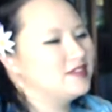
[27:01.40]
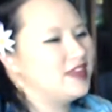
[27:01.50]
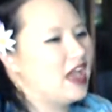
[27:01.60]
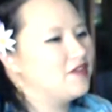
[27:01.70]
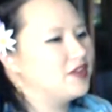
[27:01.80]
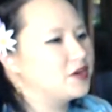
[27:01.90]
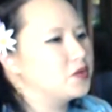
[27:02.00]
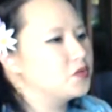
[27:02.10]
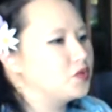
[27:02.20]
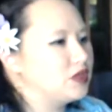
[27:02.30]
have like a
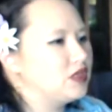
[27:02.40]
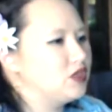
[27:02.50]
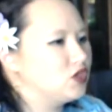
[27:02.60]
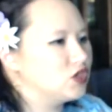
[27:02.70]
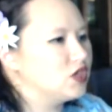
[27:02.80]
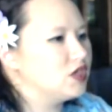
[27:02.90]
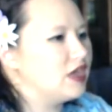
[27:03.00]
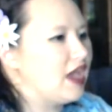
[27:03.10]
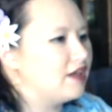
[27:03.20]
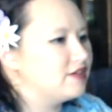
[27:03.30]
really good
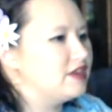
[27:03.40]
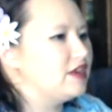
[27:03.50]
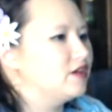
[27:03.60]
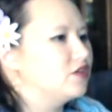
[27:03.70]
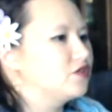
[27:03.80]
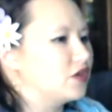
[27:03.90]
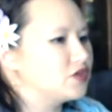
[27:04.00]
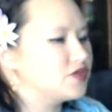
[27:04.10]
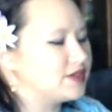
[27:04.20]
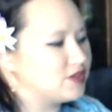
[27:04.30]
ethnic
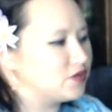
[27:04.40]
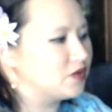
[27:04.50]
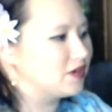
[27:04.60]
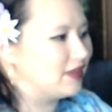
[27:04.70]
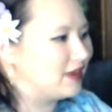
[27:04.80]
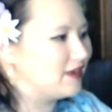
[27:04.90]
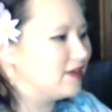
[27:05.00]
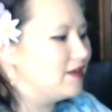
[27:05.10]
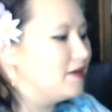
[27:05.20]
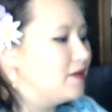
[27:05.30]
grocery store, like
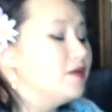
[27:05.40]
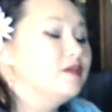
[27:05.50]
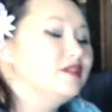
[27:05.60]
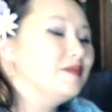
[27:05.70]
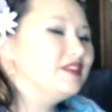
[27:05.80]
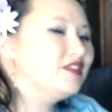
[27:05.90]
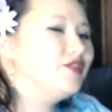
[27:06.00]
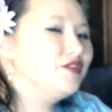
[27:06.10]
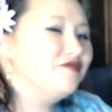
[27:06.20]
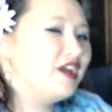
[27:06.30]
some of the stuff
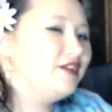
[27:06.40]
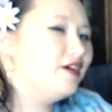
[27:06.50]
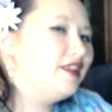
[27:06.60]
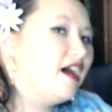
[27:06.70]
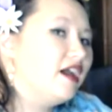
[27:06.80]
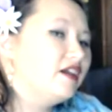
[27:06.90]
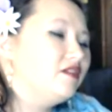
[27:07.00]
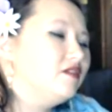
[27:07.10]
you can find online,